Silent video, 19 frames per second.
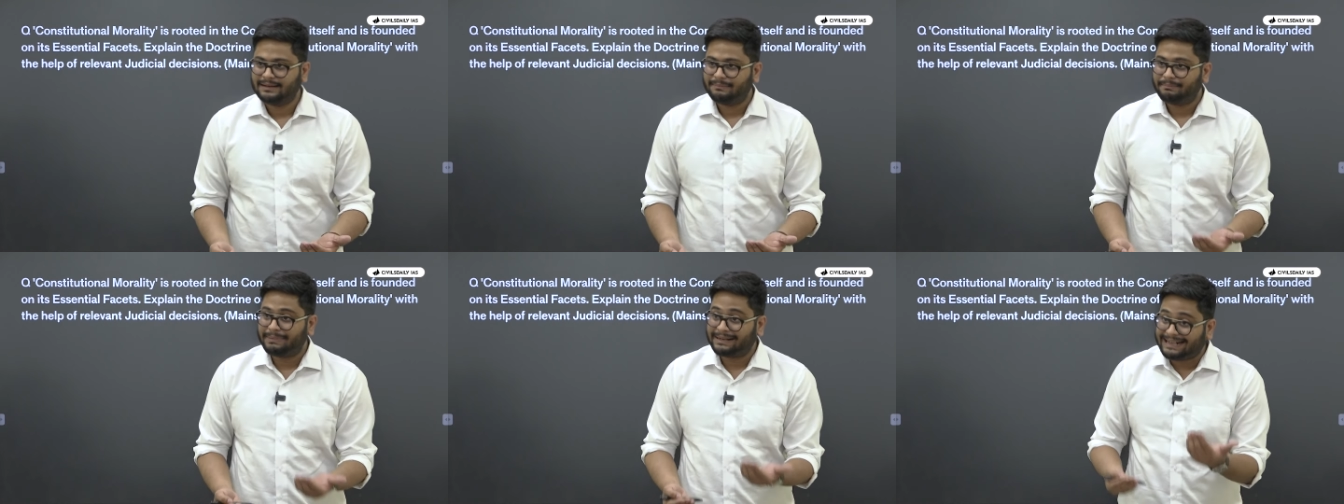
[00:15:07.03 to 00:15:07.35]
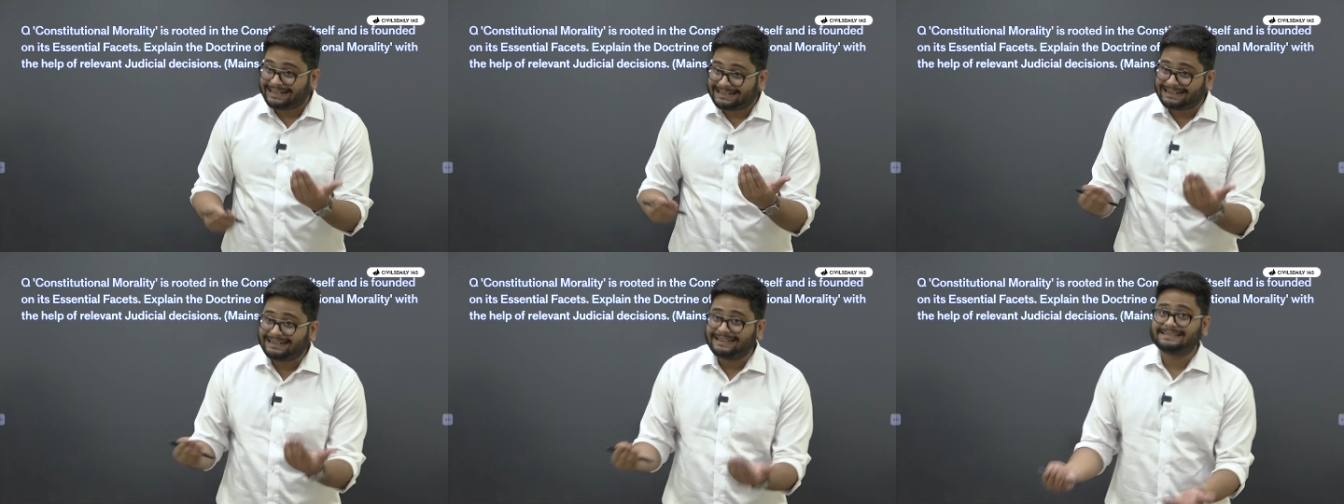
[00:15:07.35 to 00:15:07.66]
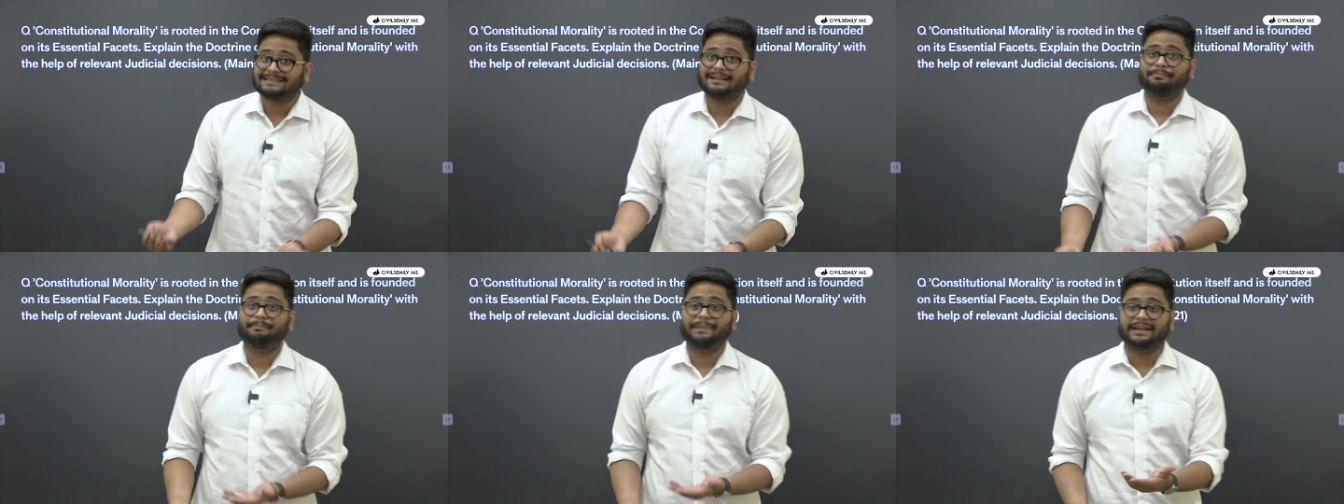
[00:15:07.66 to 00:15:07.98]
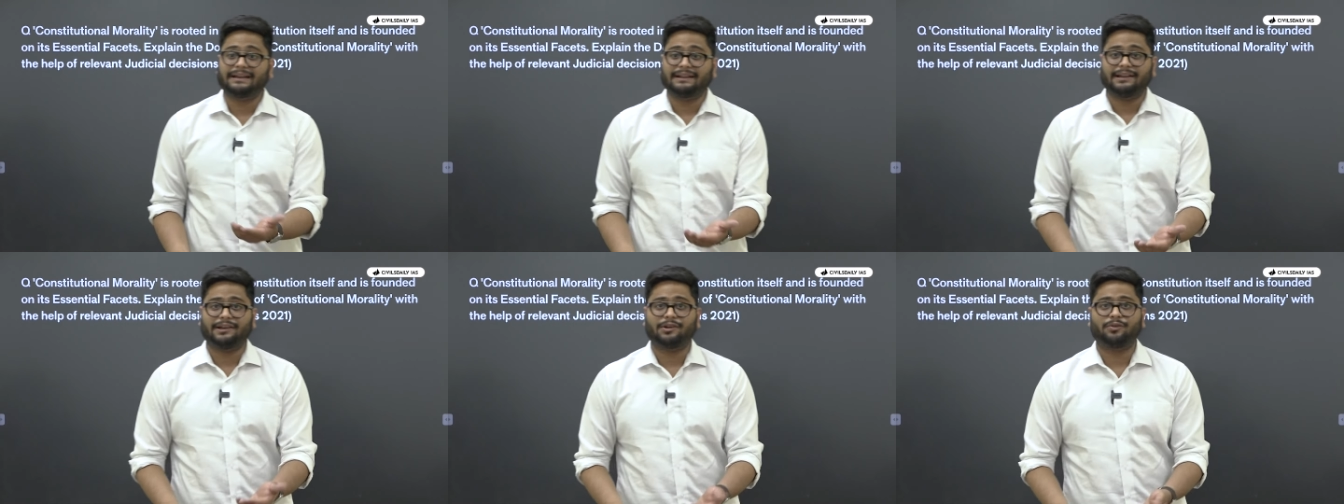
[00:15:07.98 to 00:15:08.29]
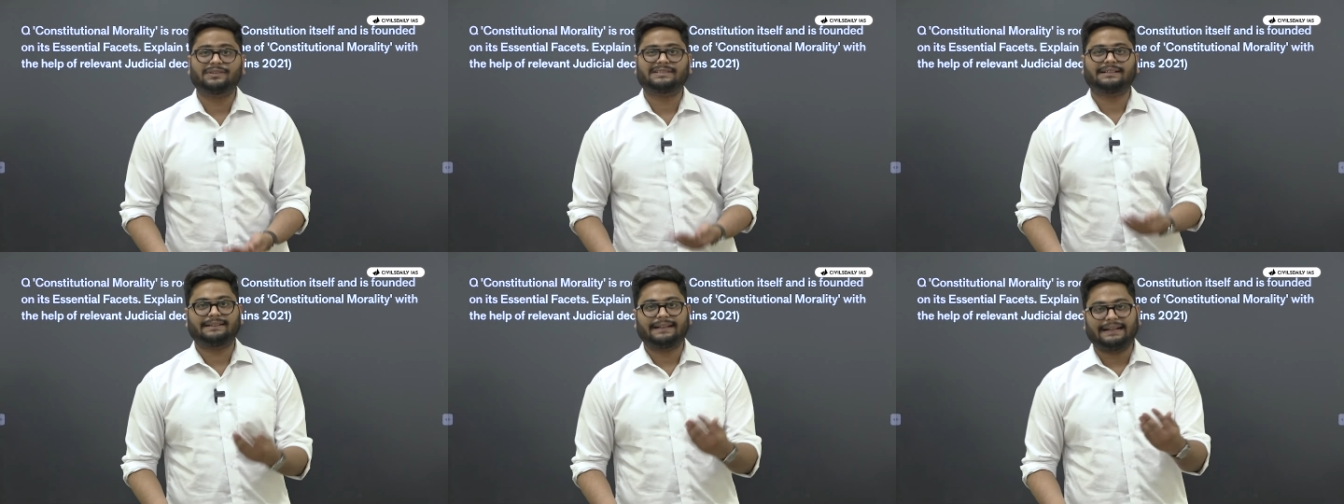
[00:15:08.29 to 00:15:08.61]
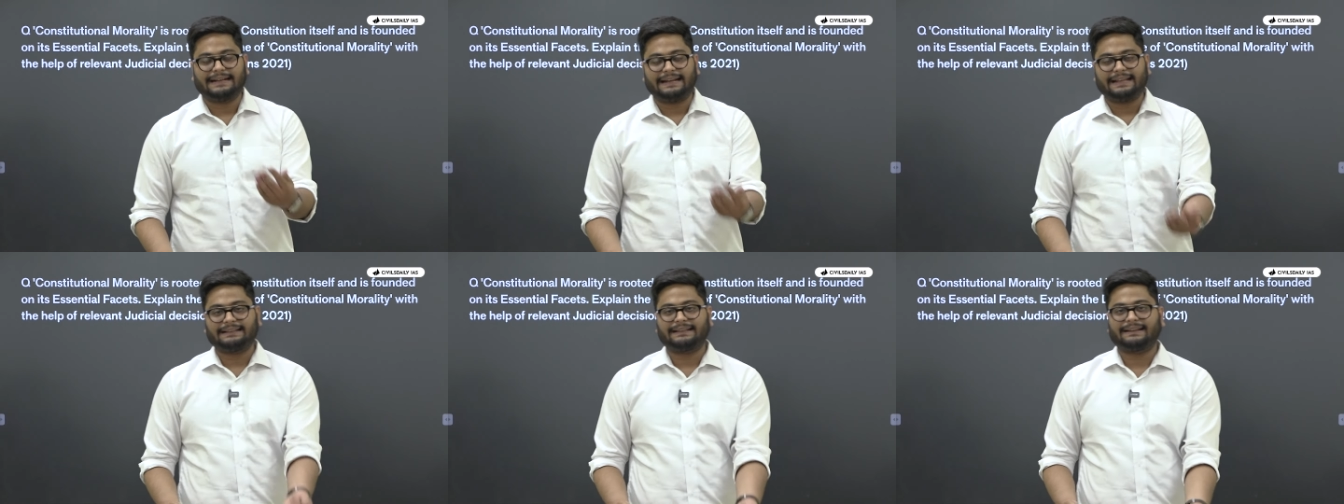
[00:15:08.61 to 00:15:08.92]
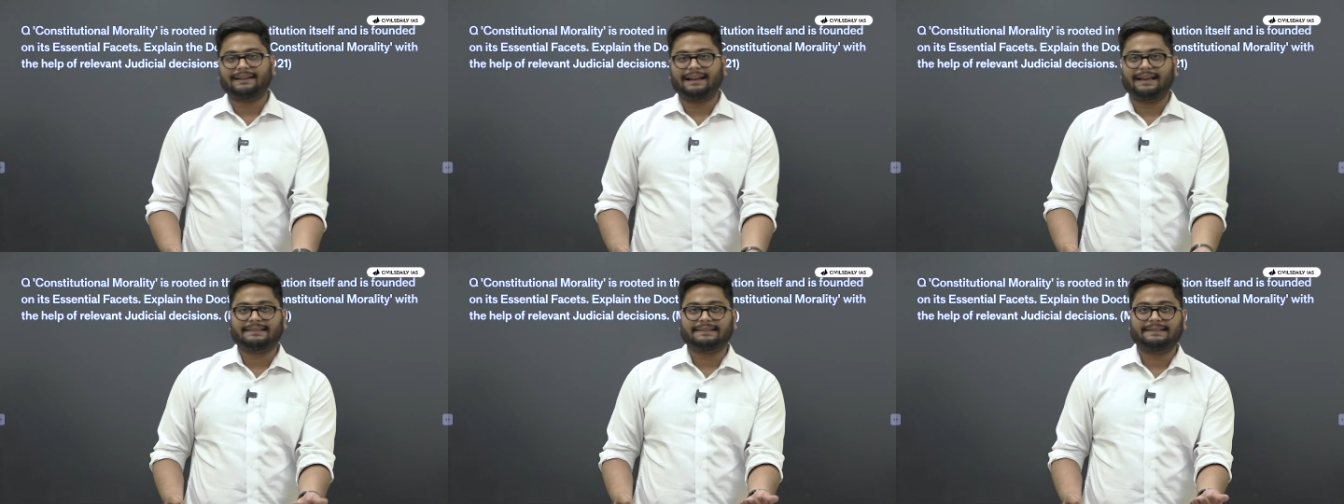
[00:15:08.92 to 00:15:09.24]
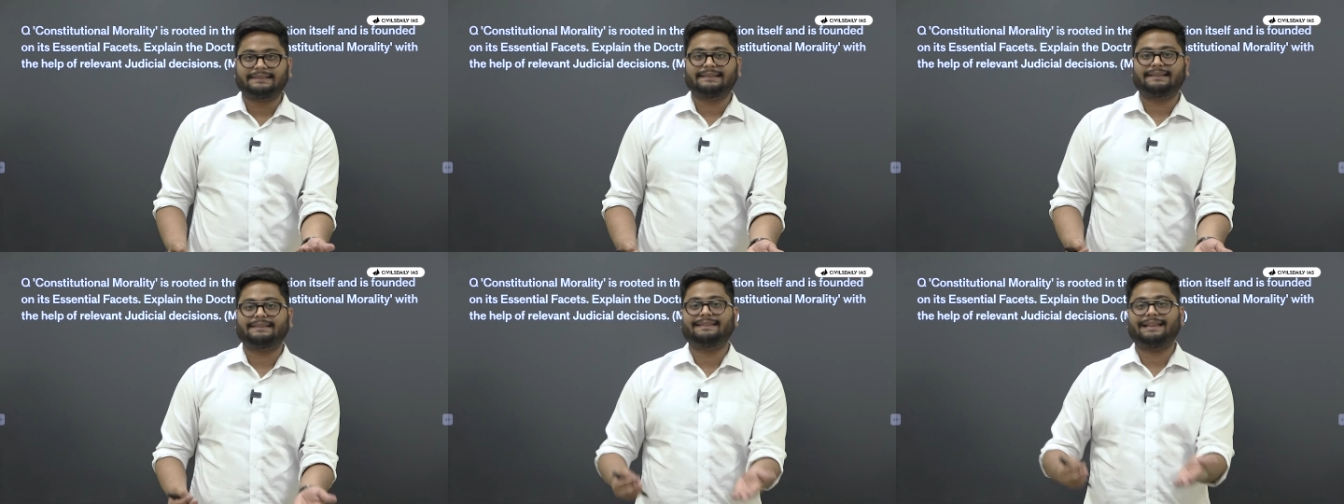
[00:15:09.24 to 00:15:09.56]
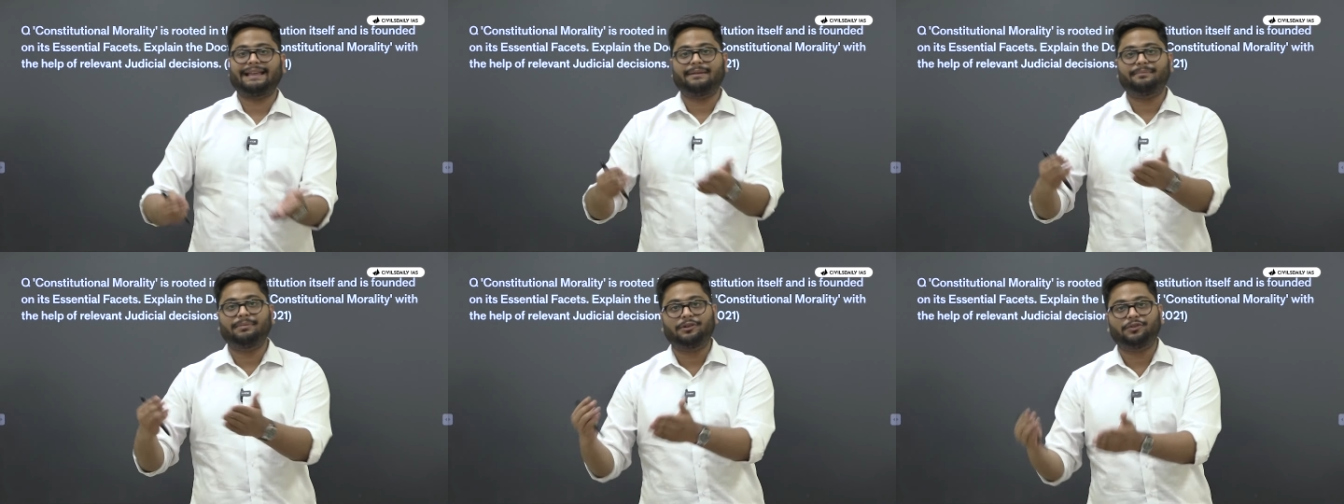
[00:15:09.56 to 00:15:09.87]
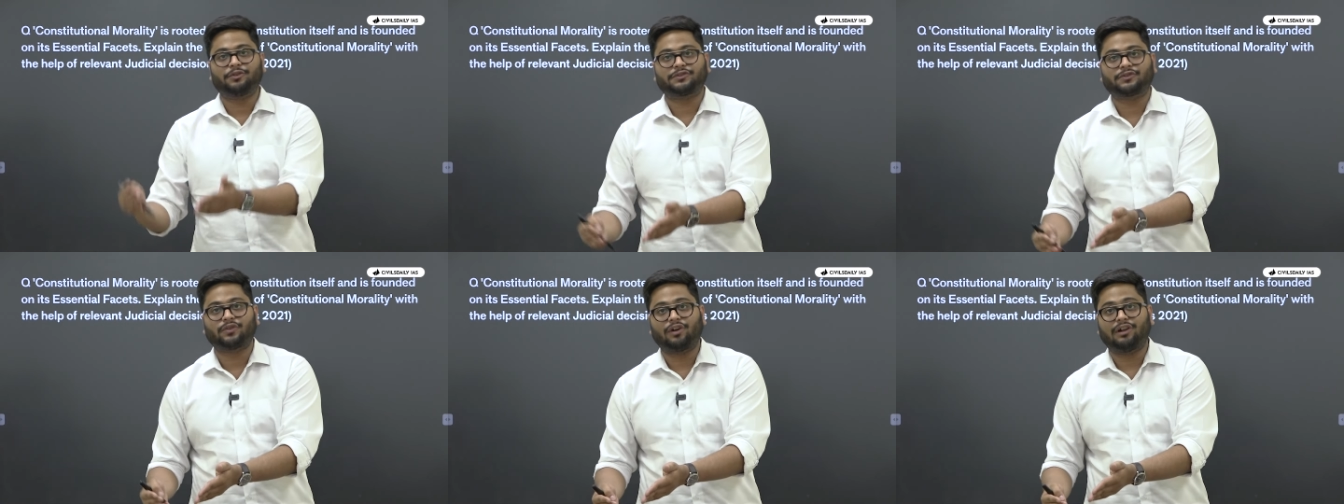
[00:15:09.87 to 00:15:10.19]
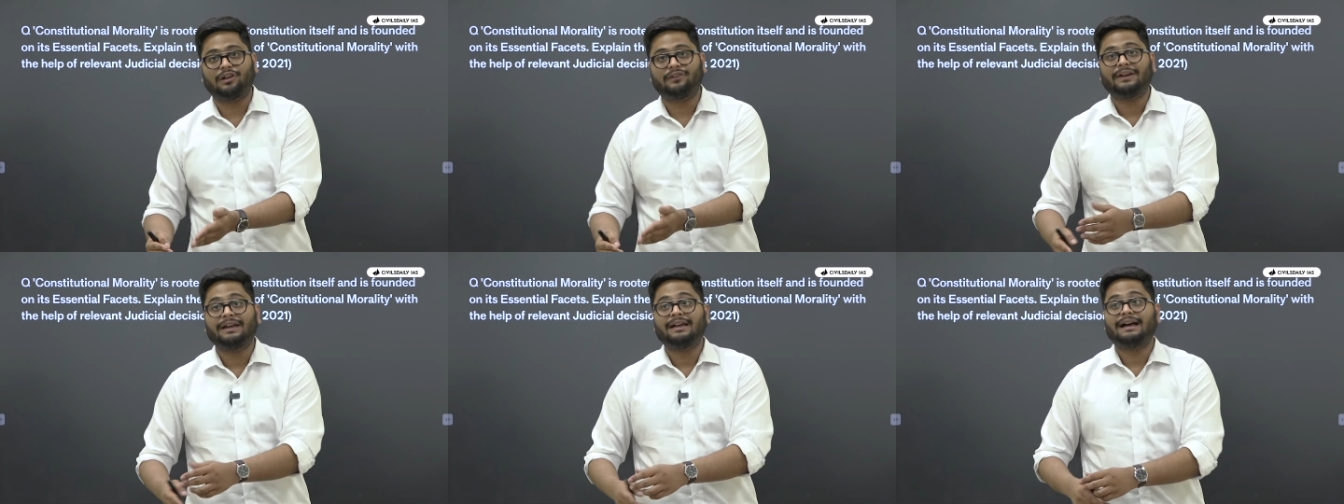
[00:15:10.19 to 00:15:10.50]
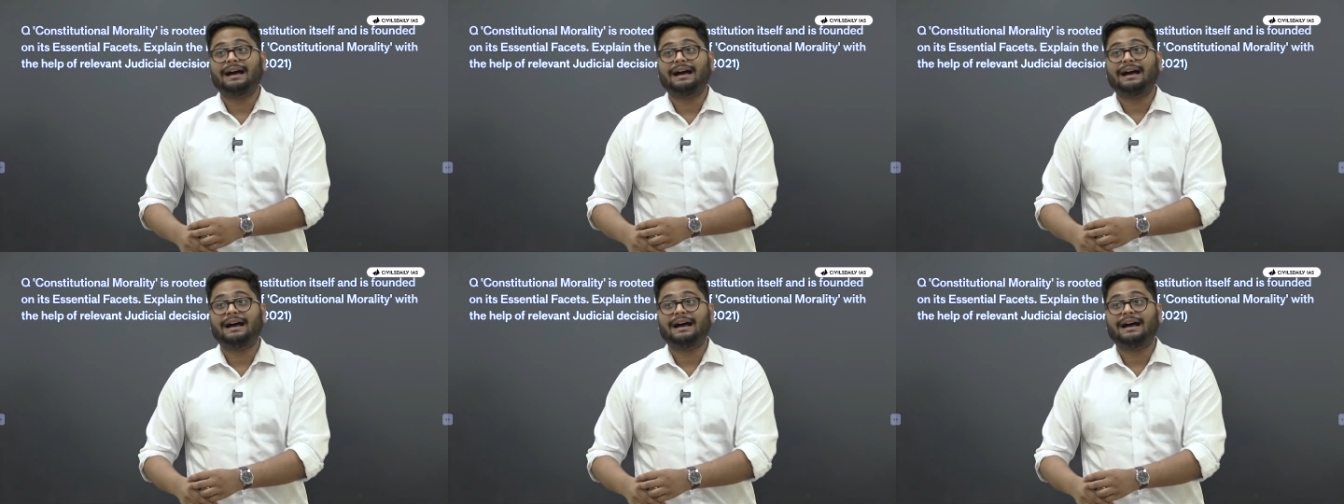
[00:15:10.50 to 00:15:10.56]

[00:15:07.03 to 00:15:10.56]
But at least a beginner who's attending the classes is able to solve